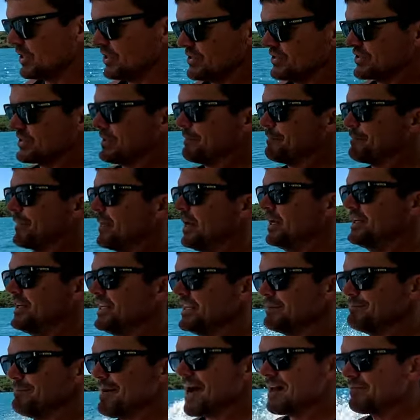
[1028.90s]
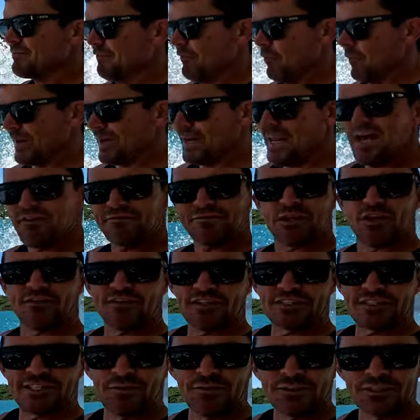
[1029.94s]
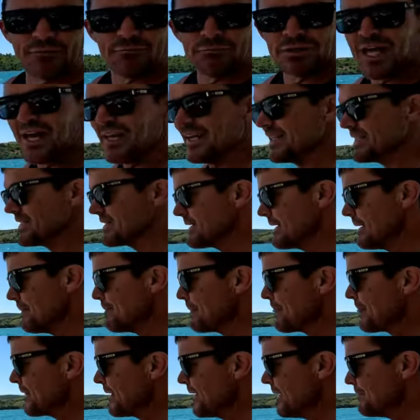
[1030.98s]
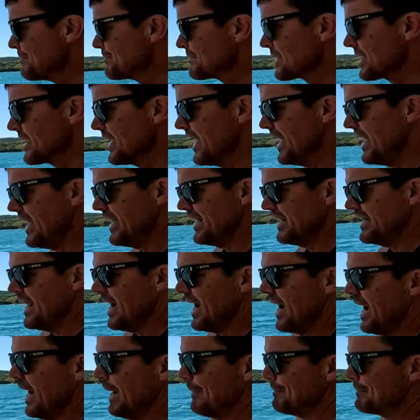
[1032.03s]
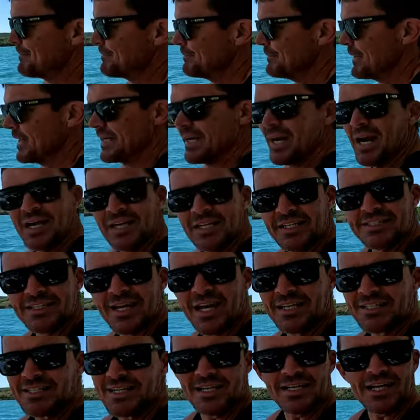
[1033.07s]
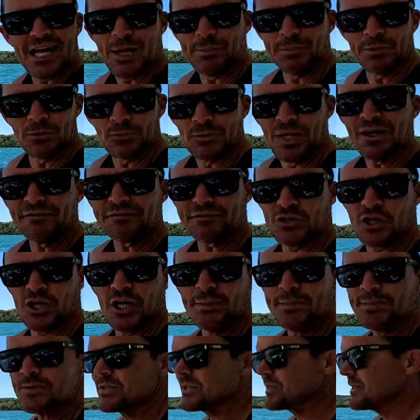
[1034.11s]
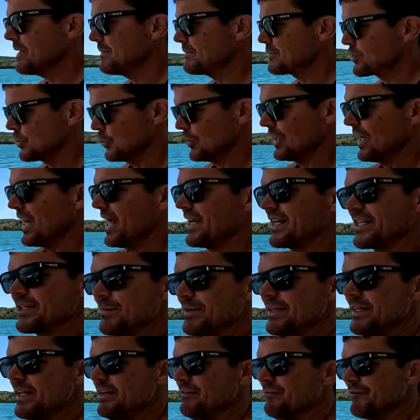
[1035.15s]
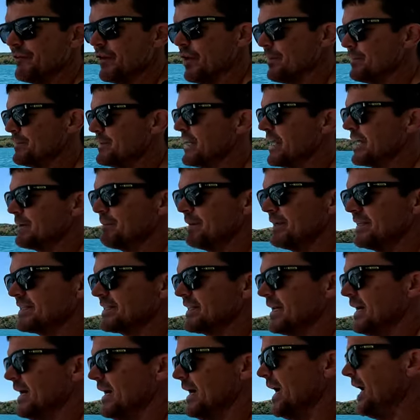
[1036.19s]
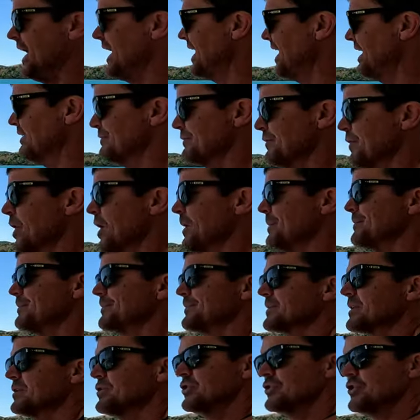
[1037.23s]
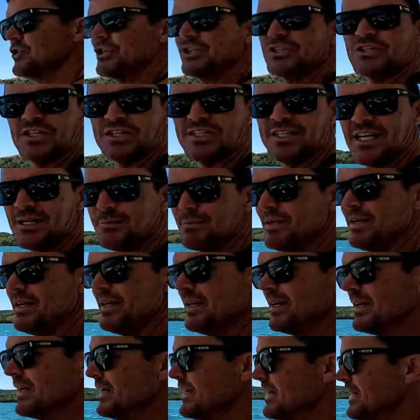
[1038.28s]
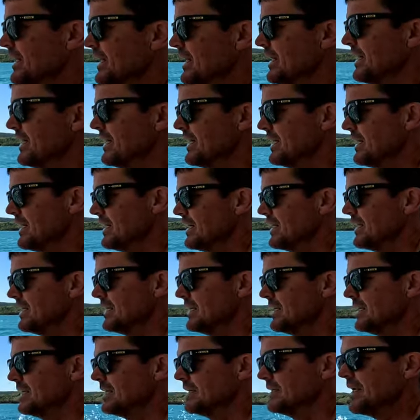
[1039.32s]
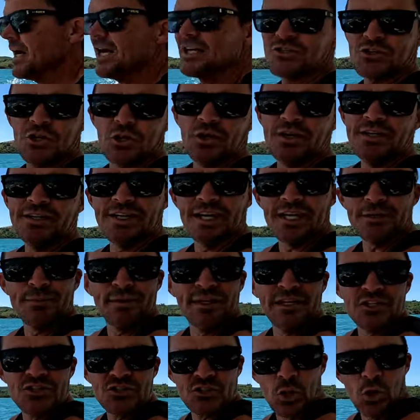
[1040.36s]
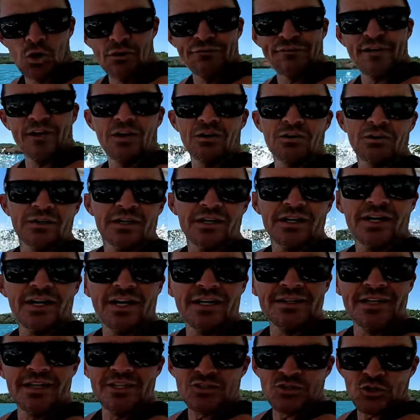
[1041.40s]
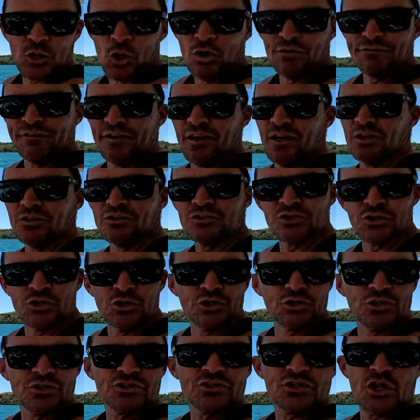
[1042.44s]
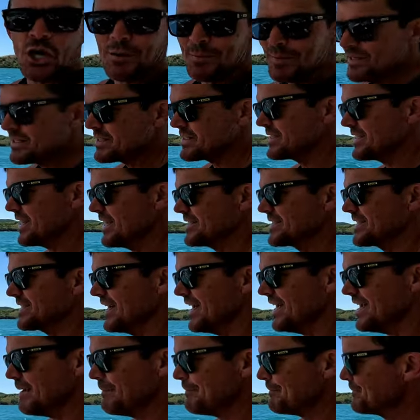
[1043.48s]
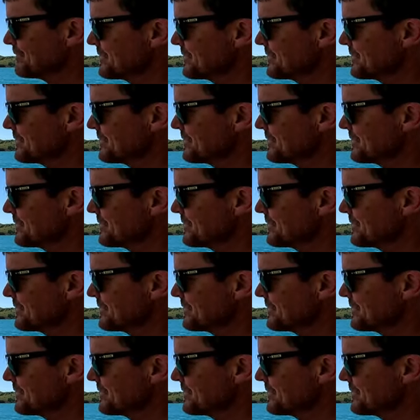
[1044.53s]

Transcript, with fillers: because I did the math before we left, obviously with the bladders. And, uh, but it only takes a couple of rough trips. The two legs we did from Digby to, uh, from Dukes to Digby. No, sorry, Digby to Scawfell and then Scawfell to Thomas yesterday.